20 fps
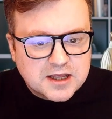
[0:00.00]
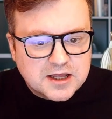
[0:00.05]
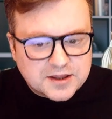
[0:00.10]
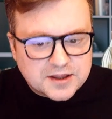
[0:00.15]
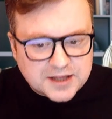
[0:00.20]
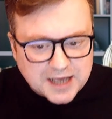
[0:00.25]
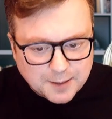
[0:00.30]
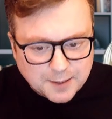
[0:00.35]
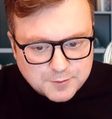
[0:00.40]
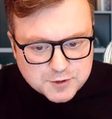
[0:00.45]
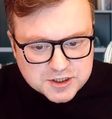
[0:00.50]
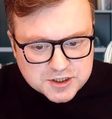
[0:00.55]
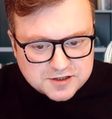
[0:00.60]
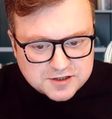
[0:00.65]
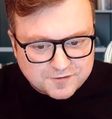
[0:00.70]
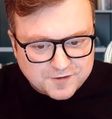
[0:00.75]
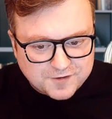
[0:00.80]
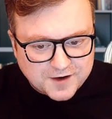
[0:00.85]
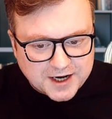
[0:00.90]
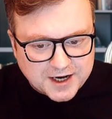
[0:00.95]
the absence
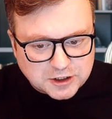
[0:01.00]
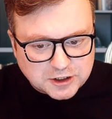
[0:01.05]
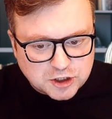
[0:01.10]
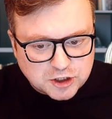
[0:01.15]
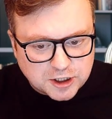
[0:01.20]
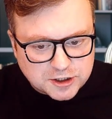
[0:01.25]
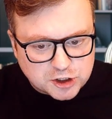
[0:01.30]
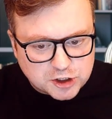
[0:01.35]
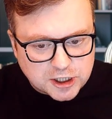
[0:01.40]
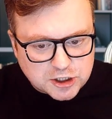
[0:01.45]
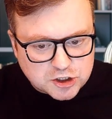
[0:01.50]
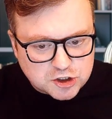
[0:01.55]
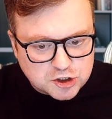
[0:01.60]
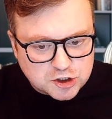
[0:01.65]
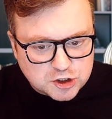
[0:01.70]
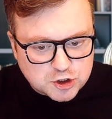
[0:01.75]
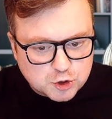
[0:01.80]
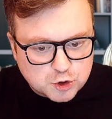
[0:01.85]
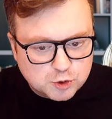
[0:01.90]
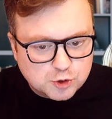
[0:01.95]
of financial education
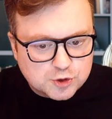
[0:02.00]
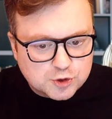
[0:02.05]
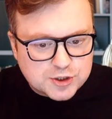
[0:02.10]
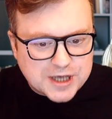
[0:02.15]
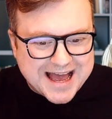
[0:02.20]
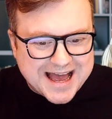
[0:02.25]
in schools,